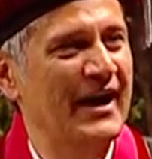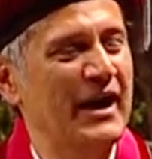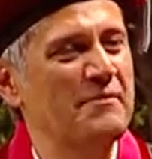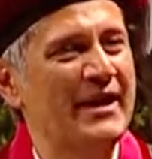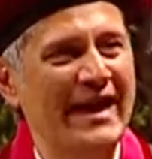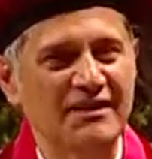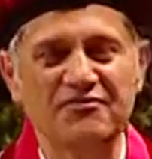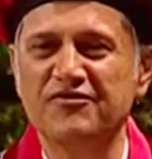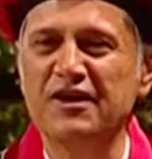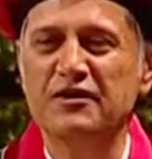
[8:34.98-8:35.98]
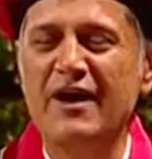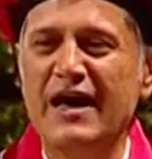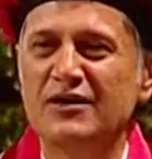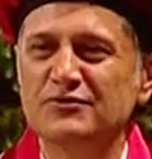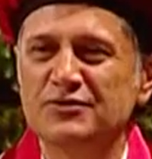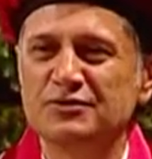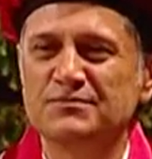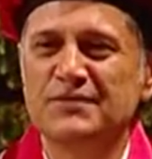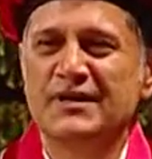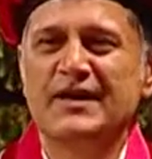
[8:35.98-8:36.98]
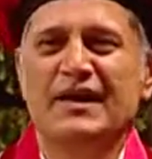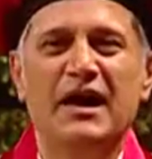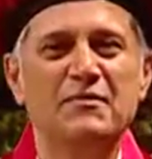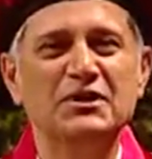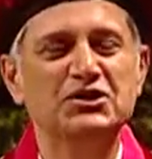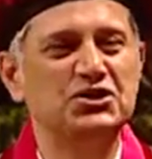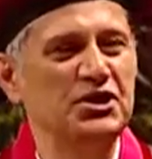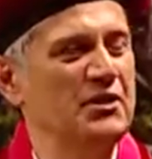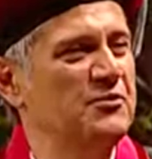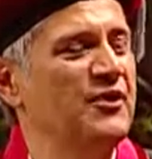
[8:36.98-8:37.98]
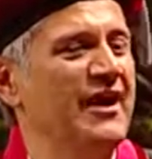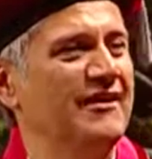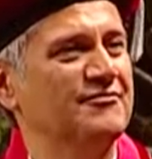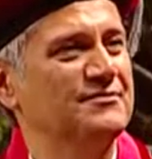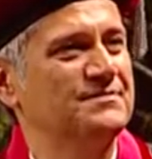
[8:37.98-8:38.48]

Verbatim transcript: I bet I can figure out how many sheep you have.